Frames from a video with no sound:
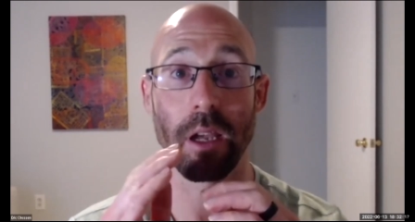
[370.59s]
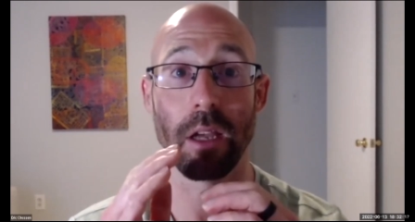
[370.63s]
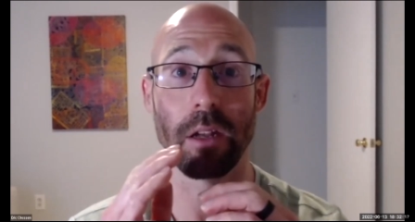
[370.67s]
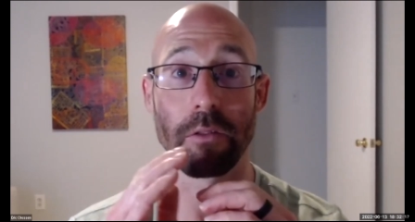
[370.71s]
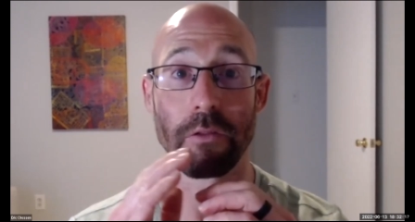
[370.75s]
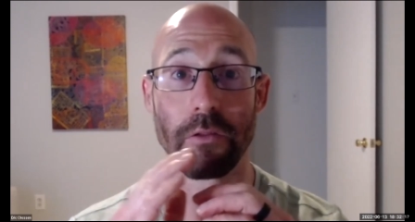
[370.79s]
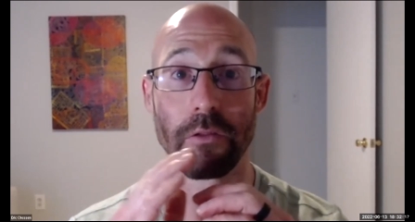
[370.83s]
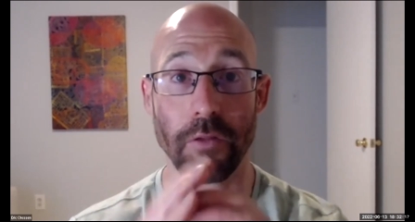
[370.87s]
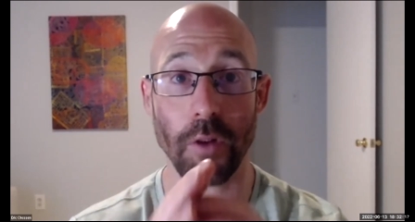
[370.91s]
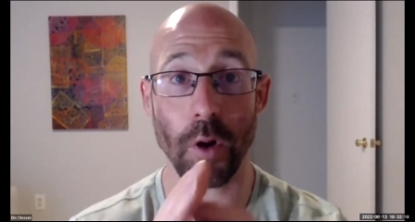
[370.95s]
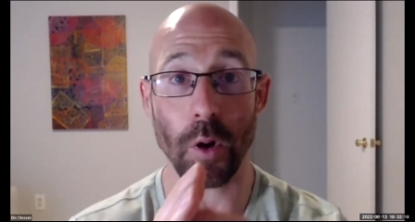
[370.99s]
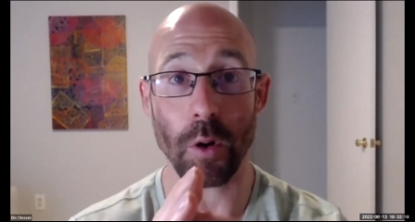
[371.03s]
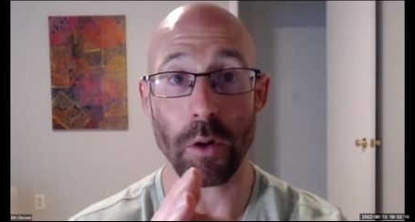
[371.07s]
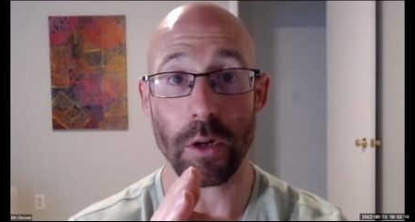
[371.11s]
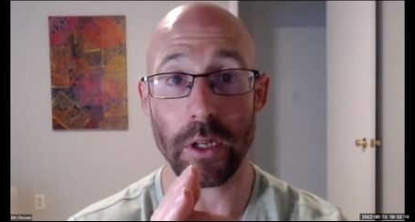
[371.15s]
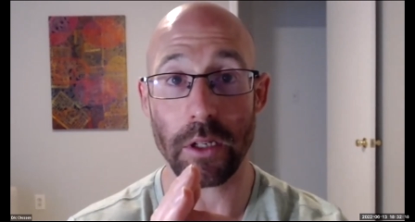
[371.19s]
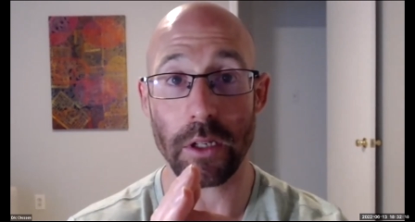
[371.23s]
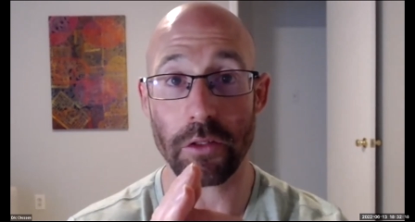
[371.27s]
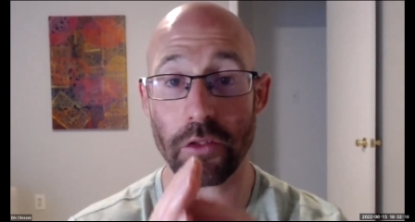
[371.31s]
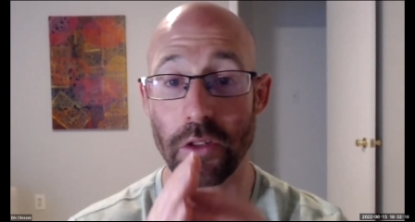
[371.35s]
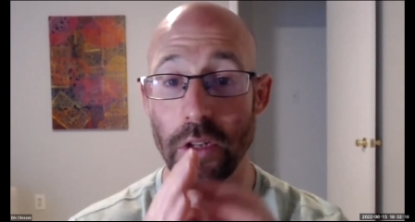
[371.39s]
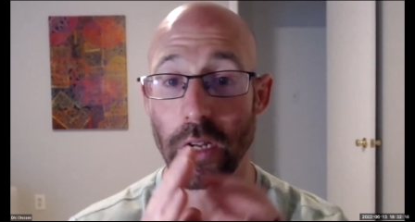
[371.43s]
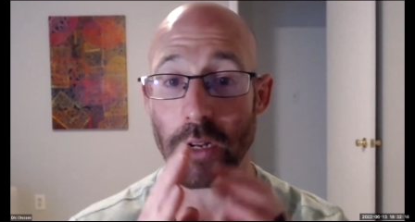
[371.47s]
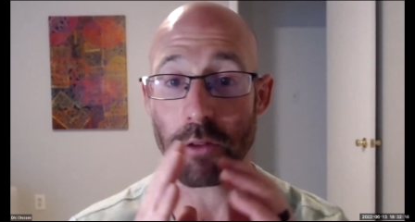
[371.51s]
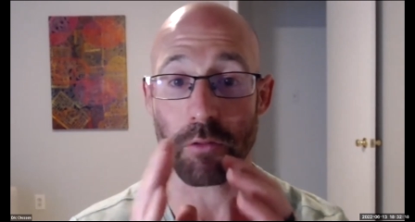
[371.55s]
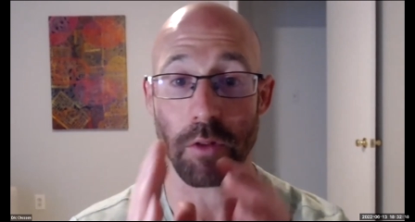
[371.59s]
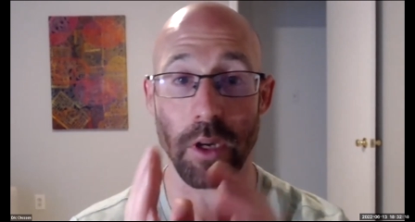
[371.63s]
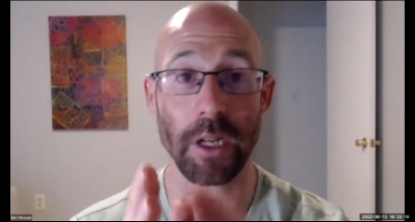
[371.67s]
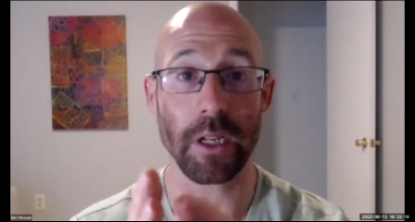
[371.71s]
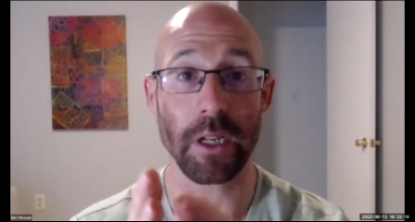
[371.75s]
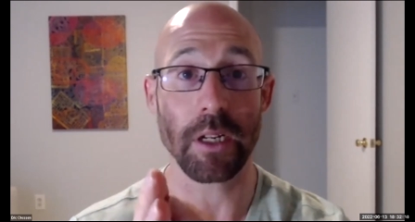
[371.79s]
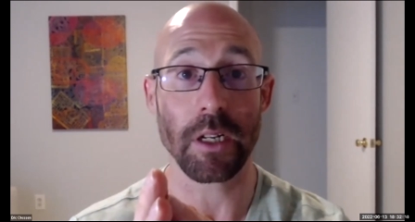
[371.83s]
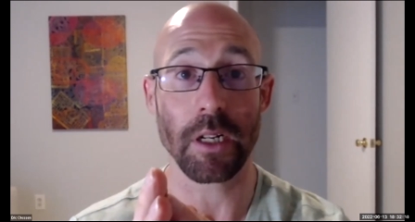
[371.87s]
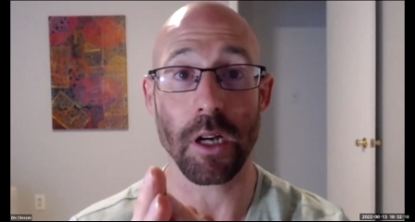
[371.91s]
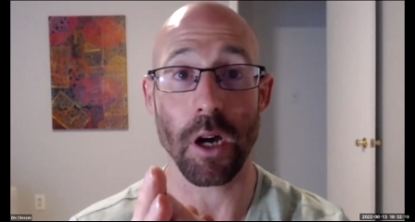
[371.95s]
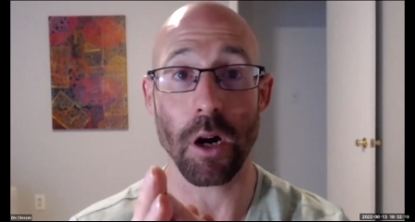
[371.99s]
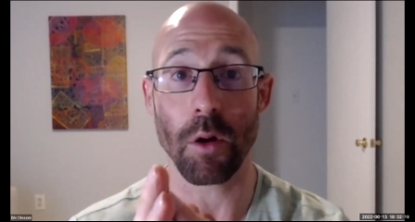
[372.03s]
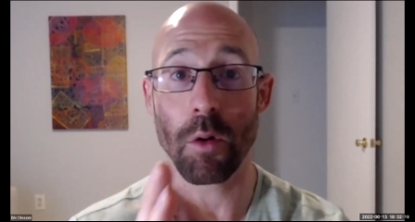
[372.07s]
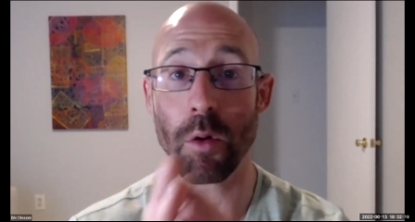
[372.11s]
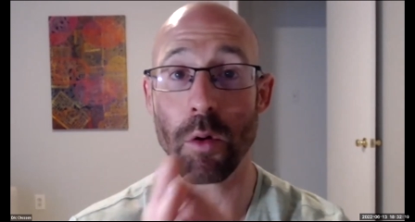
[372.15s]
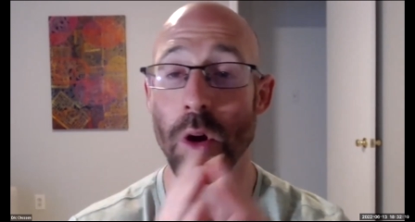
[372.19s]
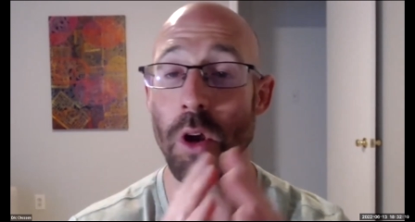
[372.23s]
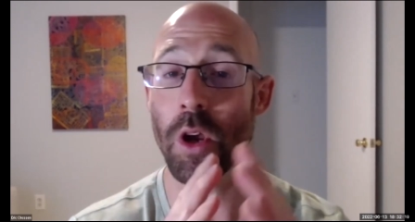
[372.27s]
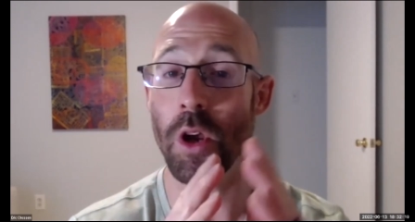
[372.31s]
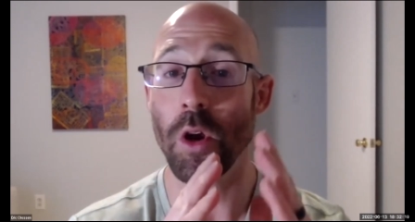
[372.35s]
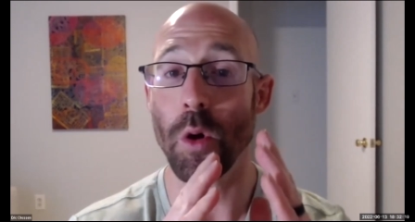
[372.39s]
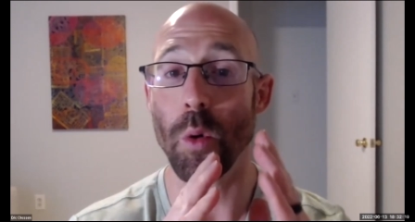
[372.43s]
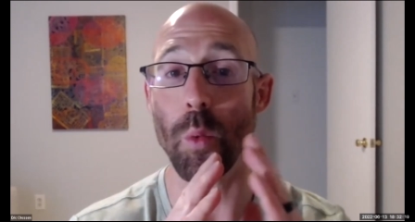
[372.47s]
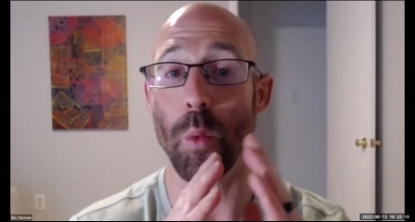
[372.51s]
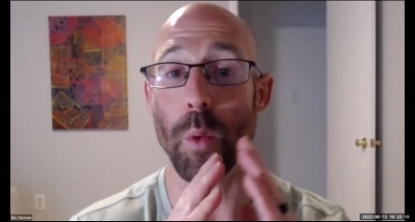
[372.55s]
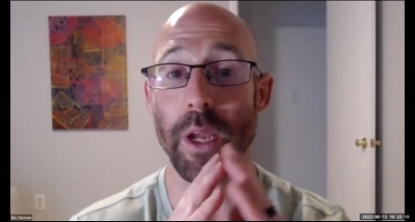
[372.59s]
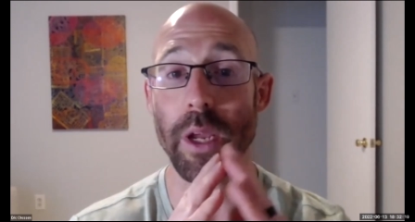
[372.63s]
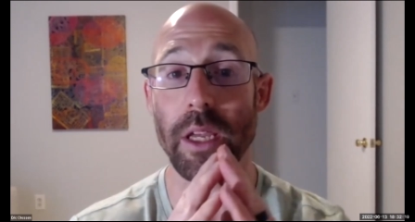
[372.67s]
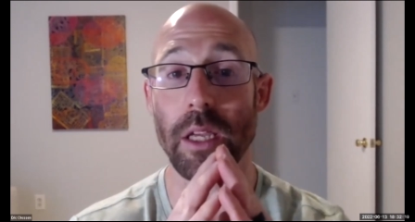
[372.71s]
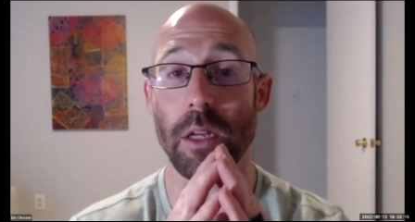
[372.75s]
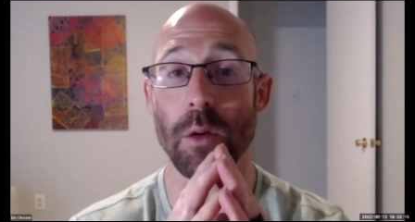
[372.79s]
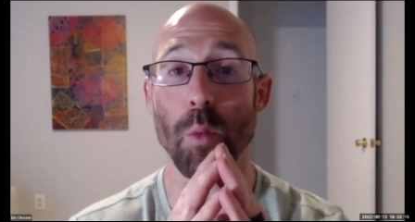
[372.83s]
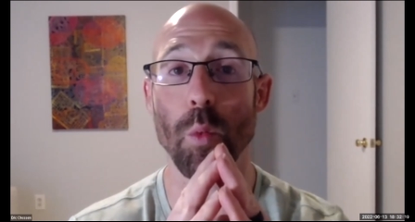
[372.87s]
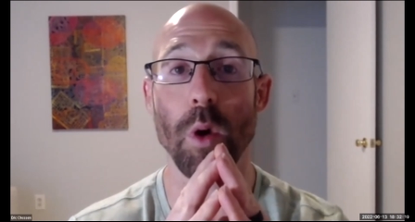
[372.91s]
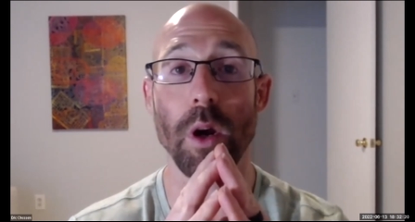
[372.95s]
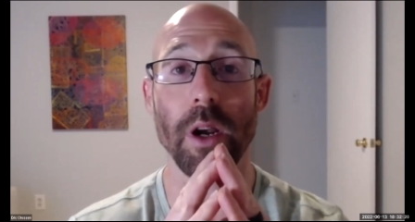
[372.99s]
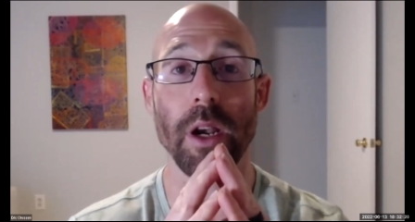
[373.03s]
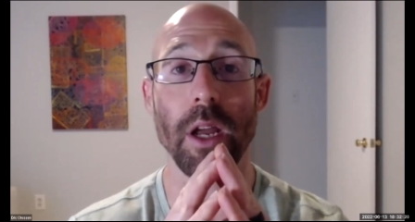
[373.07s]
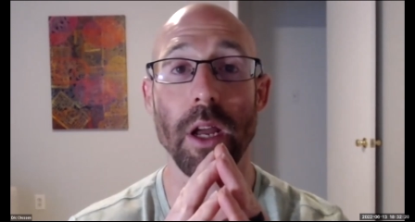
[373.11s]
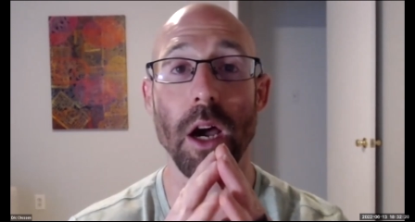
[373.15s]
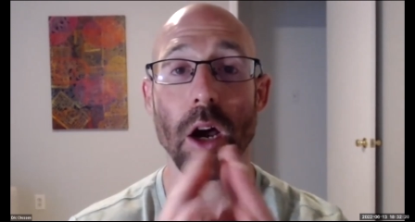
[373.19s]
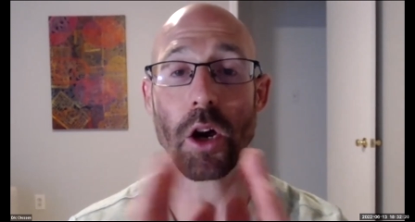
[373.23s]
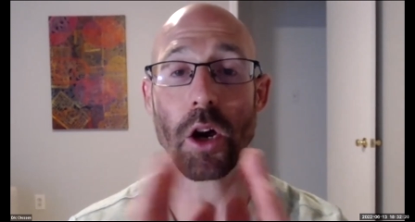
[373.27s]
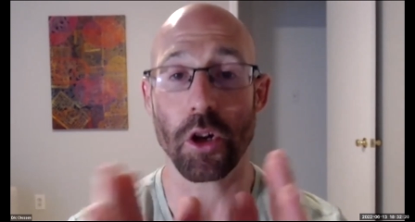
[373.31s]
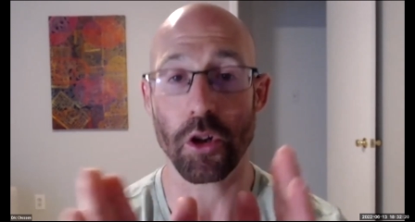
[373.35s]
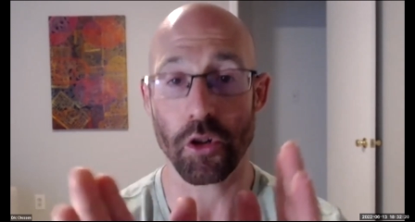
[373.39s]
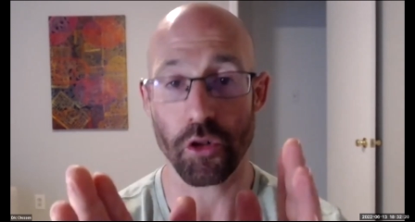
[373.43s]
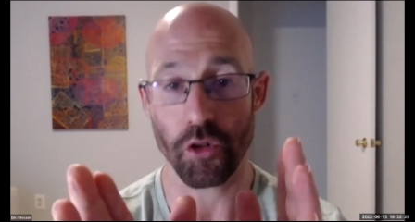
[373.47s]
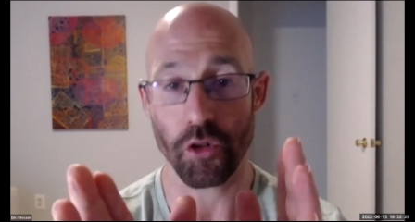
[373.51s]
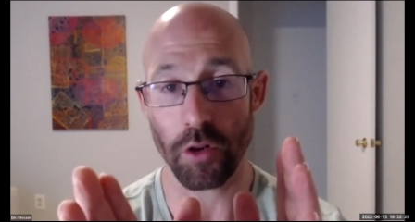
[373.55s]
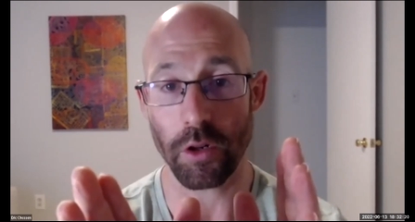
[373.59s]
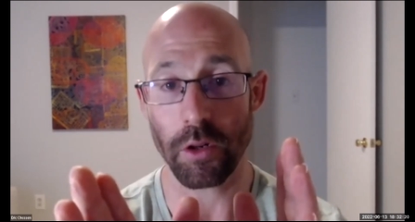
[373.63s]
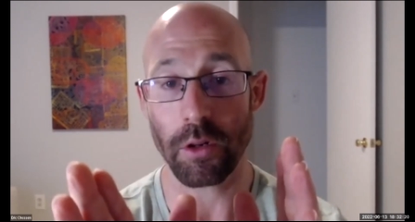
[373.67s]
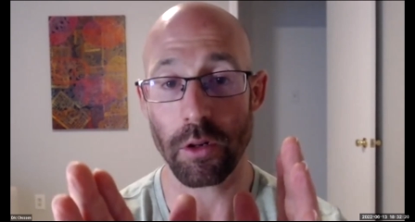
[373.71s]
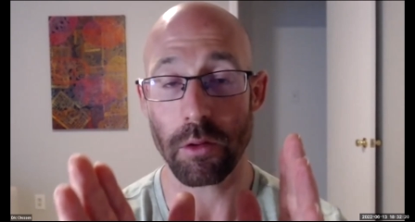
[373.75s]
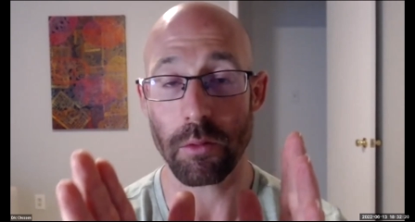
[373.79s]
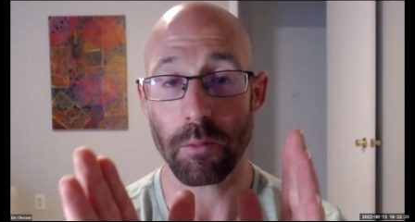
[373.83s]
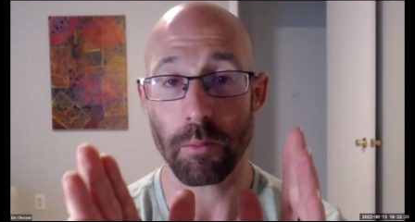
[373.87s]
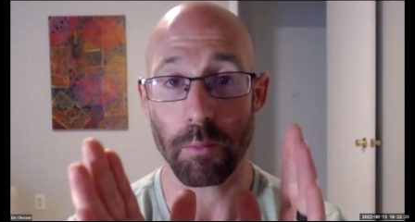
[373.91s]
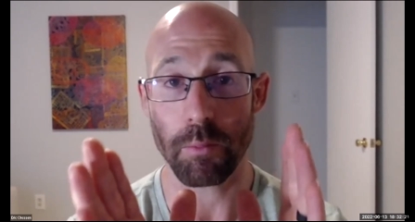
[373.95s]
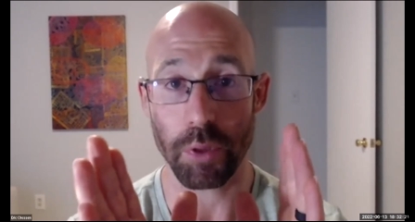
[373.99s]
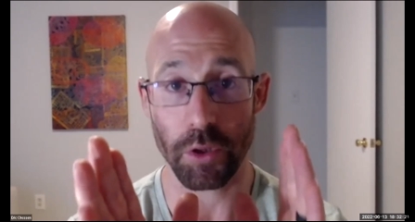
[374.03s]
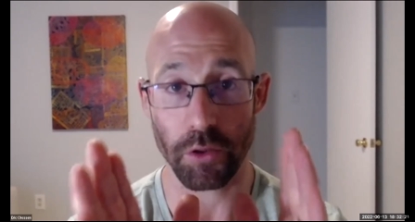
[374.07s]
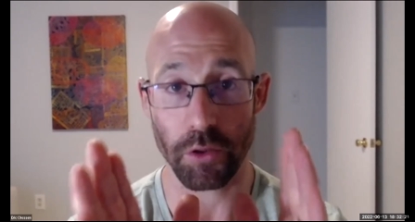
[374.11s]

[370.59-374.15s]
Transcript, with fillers: and focused and ready to go, we can 100%